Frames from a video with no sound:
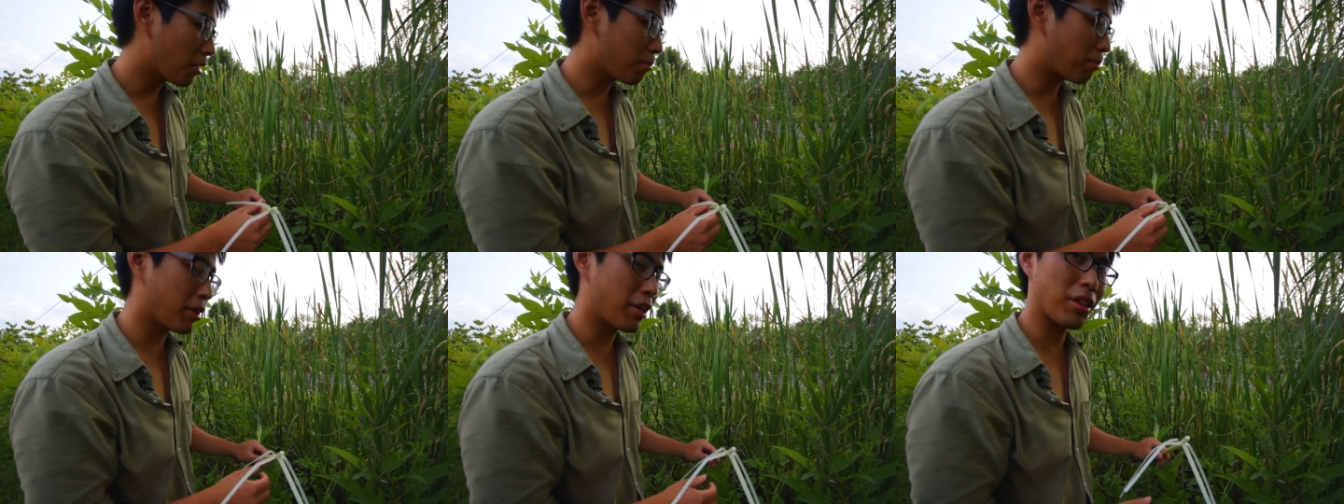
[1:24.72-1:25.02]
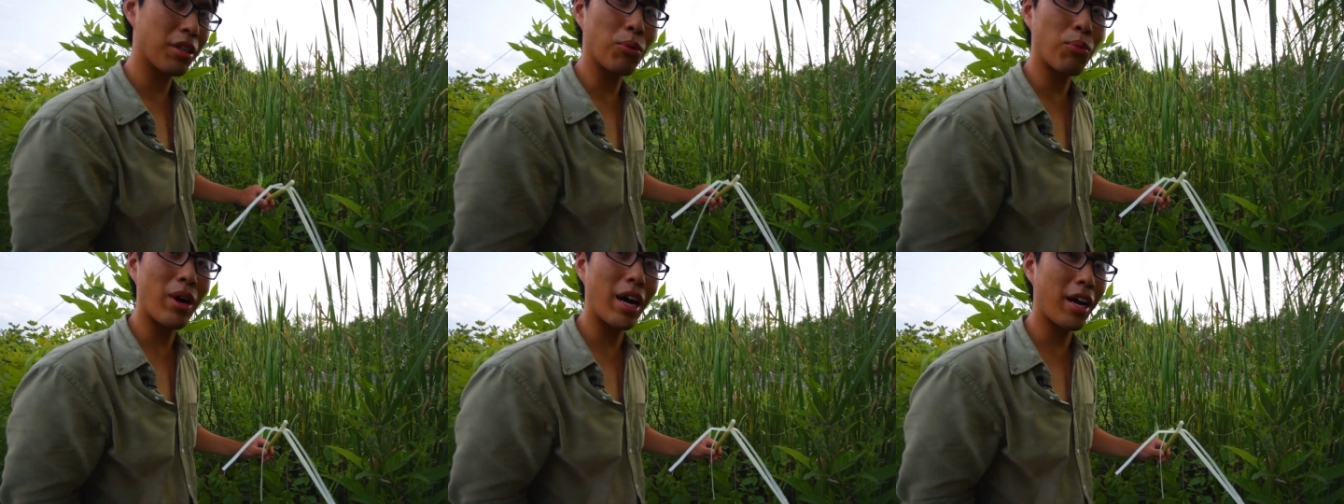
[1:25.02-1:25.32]
But
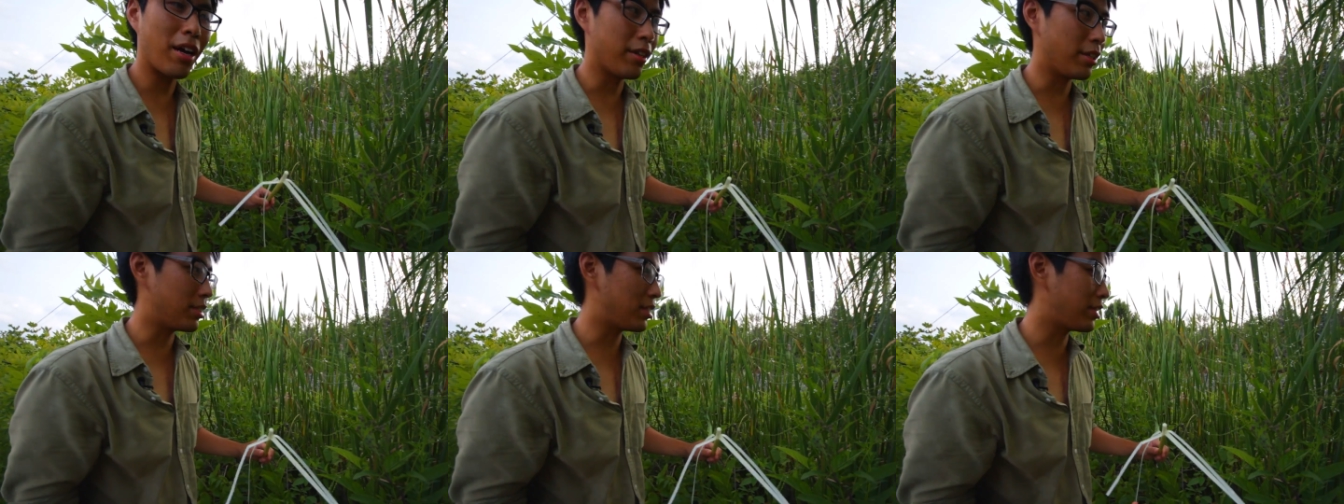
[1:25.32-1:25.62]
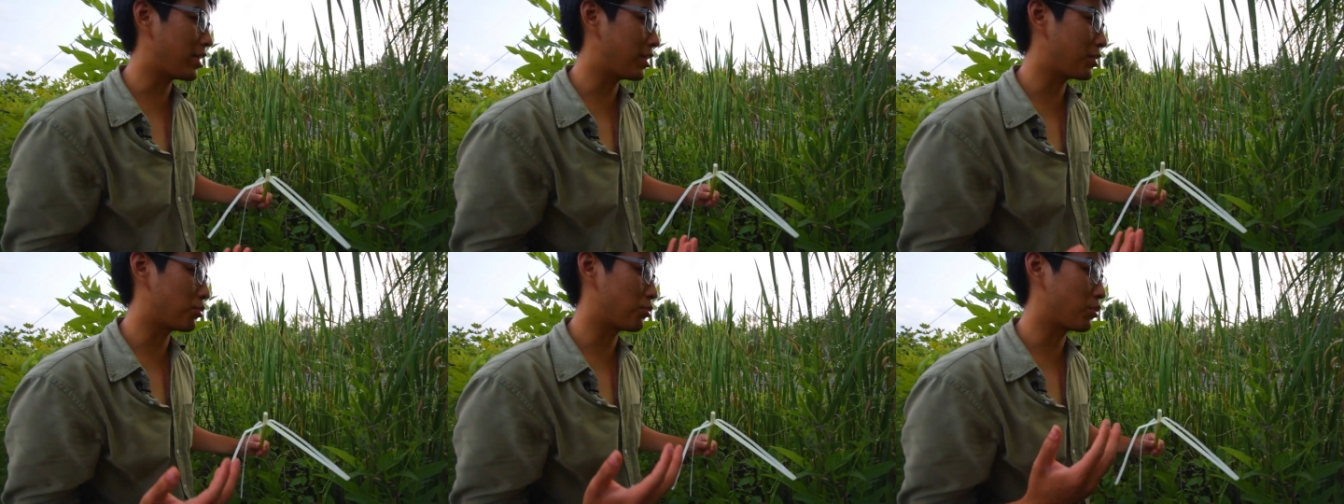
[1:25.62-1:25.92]
in the wild, it
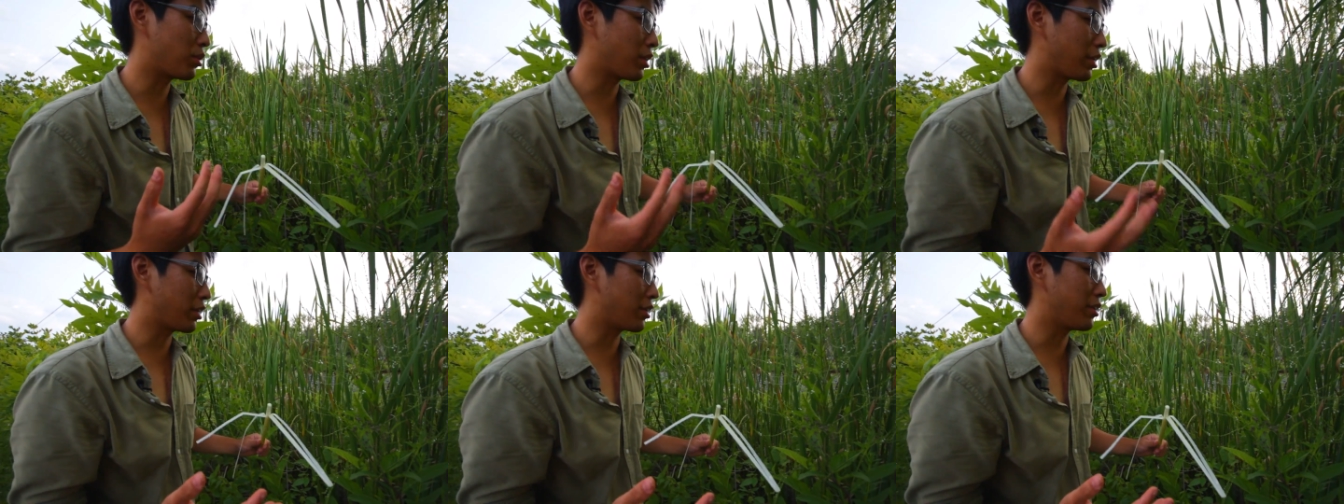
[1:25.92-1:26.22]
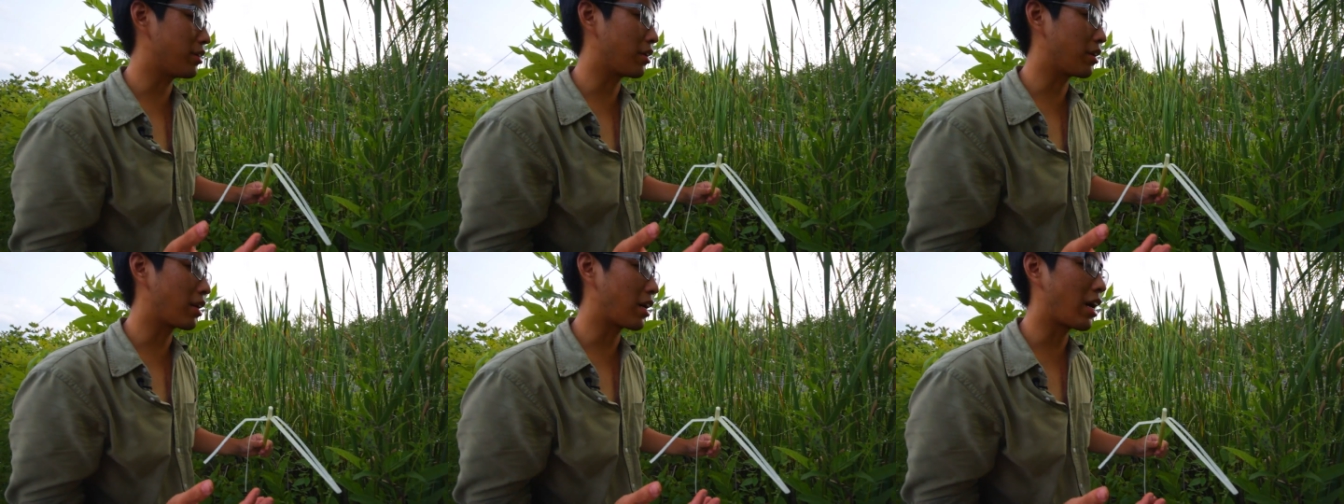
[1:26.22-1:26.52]
tastes really
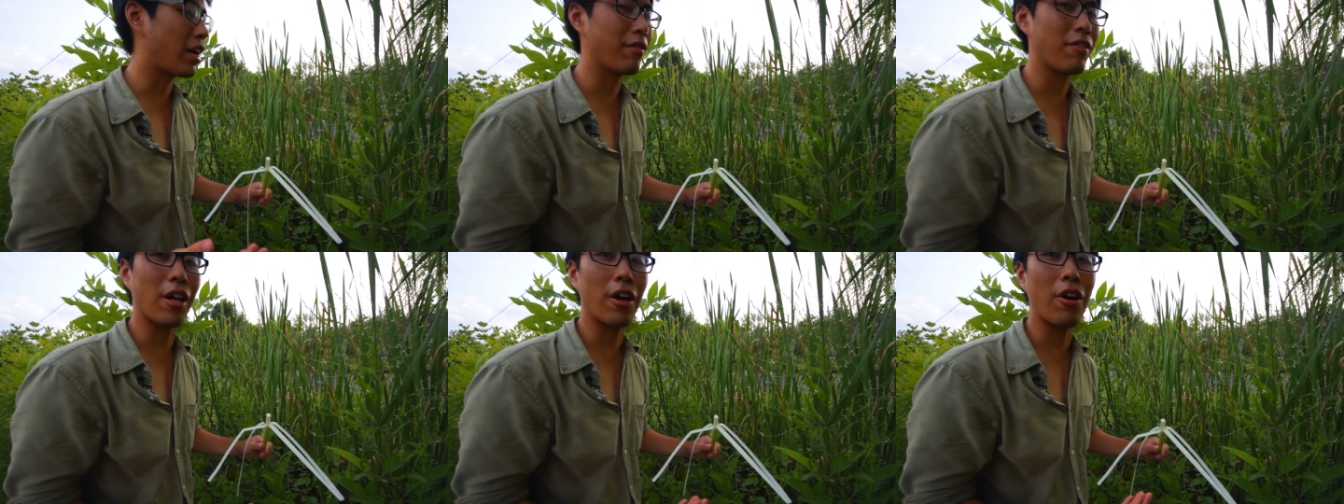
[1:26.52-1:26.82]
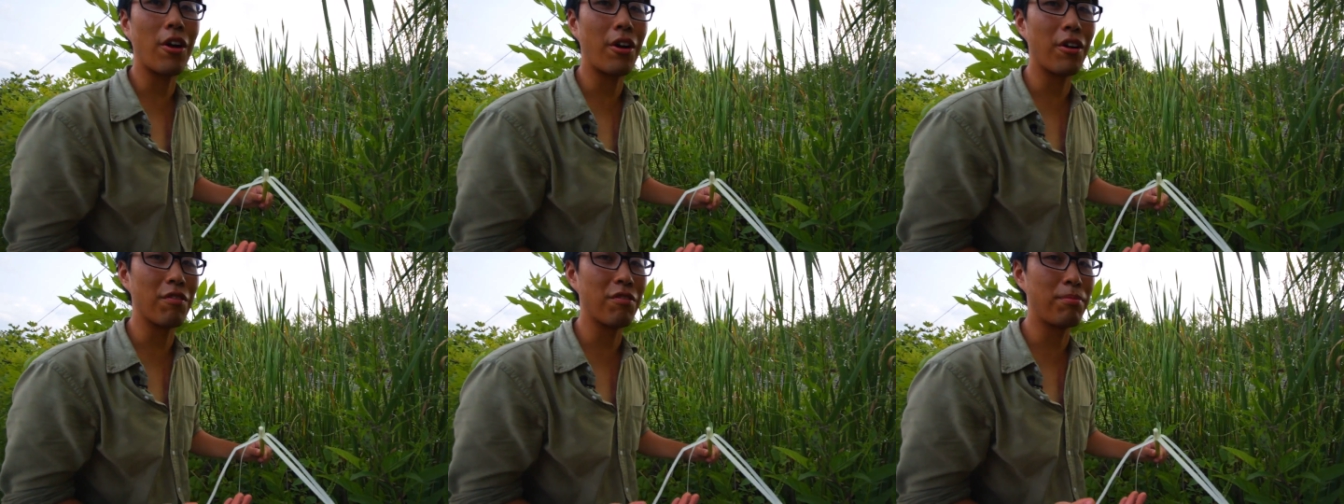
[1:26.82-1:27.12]
good, kind of like
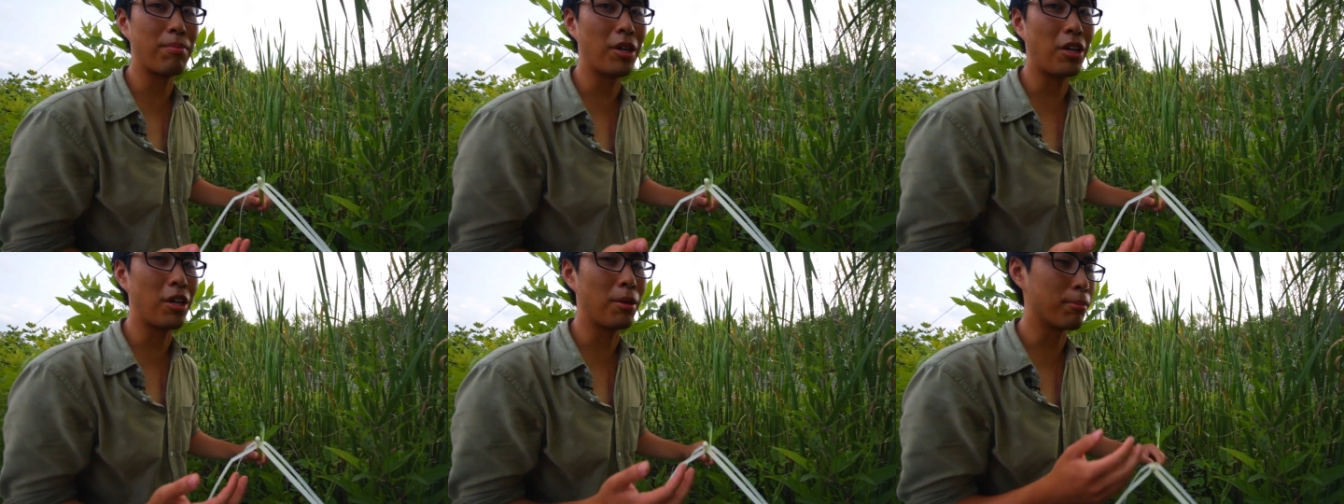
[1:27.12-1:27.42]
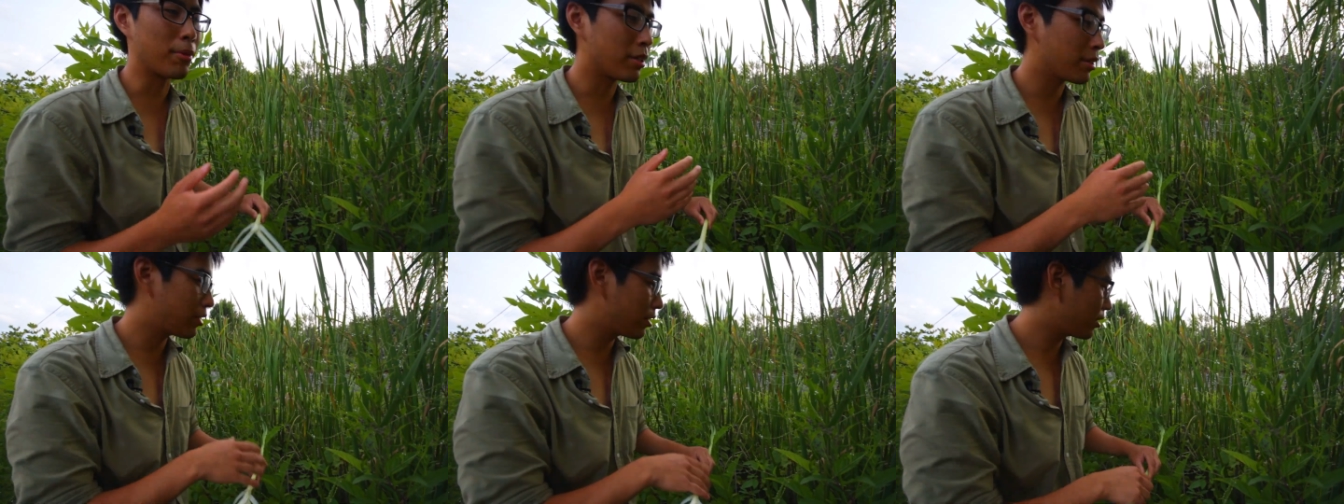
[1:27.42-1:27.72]
heart of
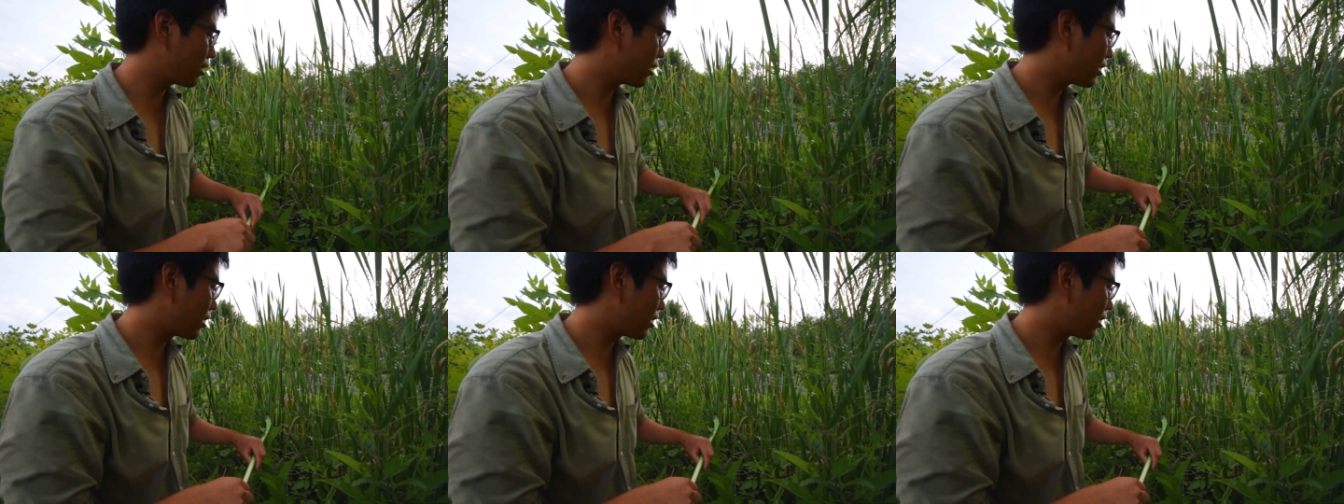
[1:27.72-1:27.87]
palm.